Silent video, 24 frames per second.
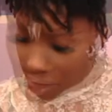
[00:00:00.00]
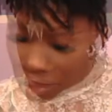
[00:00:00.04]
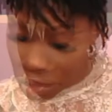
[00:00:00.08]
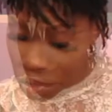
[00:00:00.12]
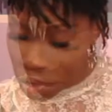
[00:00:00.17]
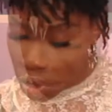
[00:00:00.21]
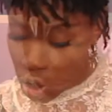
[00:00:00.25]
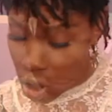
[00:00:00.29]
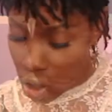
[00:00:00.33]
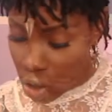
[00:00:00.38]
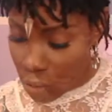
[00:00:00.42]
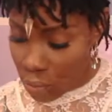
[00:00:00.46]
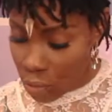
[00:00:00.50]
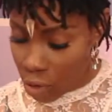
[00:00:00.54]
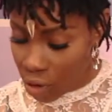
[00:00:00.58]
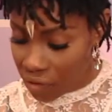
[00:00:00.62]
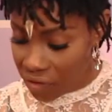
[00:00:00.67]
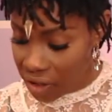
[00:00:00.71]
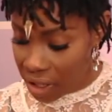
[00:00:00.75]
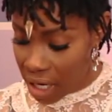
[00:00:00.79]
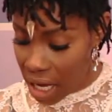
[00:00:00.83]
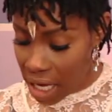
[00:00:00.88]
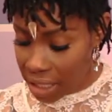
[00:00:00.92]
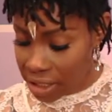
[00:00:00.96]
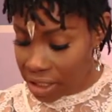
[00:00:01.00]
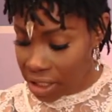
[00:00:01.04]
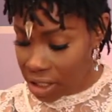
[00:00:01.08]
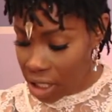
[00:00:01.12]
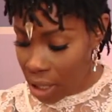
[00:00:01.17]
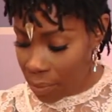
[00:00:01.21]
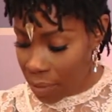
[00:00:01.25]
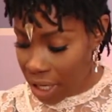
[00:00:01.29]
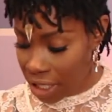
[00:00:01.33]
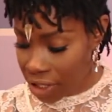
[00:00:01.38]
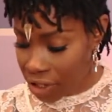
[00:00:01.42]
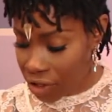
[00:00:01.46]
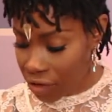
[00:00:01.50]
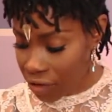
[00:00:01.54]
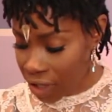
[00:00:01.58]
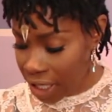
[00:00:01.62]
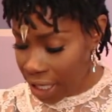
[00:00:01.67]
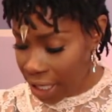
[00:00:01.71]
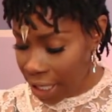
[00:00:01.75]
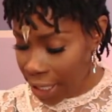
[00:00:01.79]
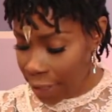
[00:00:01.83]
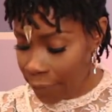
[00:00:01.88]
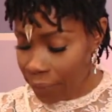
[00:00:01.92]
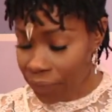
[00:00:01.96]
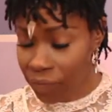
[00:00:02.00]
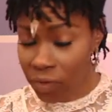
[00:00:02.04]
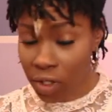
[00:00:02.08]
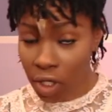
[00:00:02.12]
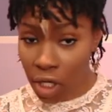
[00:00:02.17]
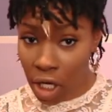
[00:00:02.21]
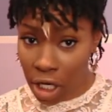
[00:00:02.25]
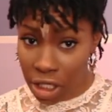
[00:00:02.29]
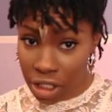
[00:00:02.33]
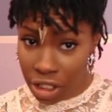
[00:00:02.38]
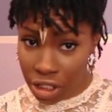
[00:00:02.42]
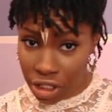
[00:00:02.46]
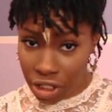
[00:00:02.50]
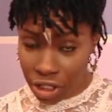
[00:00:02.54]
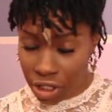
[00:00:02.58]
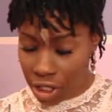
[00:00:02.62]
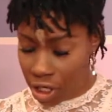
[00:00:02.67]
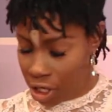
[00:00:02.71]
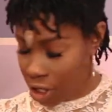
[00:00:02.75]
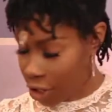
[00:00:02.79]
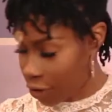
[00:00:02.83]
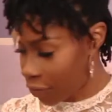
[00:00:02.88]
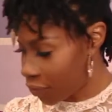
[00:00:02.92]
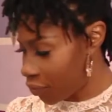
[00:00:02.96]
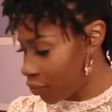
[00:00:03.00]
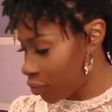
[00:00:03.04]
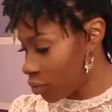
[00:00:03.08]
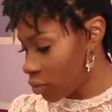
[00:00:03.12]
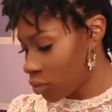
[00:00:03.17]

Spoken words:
So moving on to number 3, conditioner.